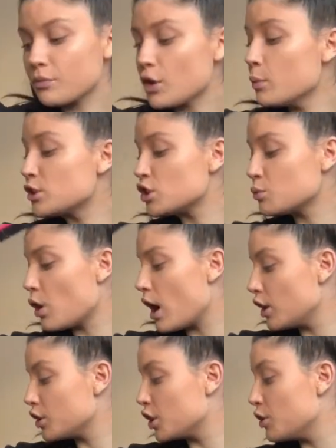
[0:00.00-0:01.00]
which is what
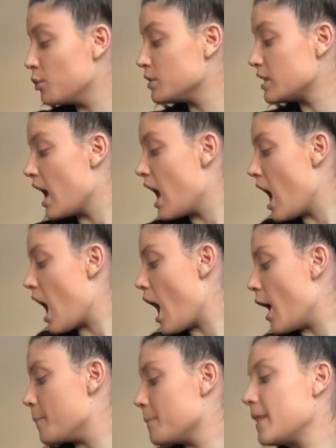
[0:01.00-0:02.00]
I'll use
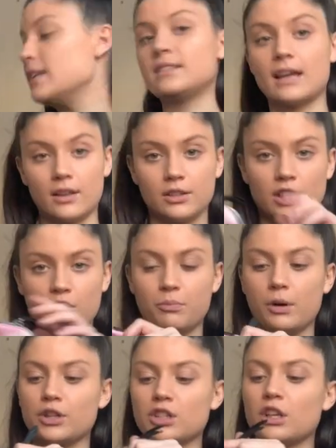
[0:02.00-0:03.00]
instead of the tough
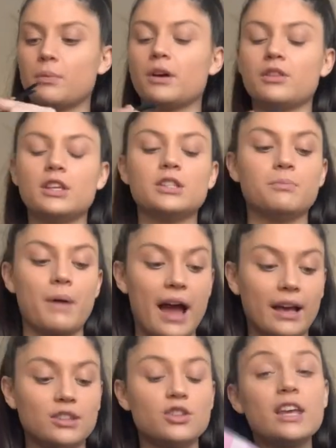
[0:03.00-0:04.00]
brush. I'm gonna put these
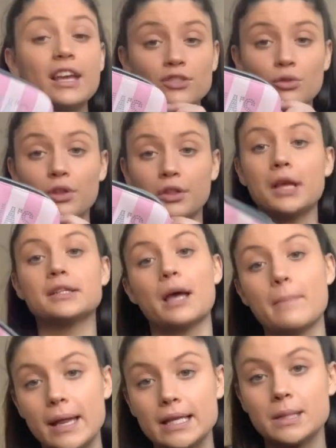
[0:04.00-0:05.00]
back. So these are all the things that are
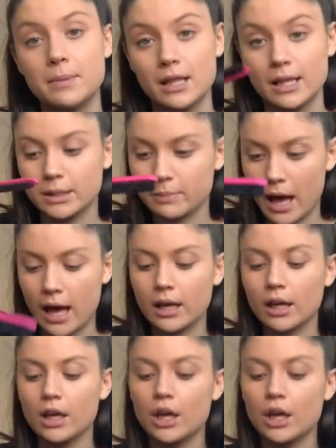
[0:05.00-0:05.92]
meant to be in this bag.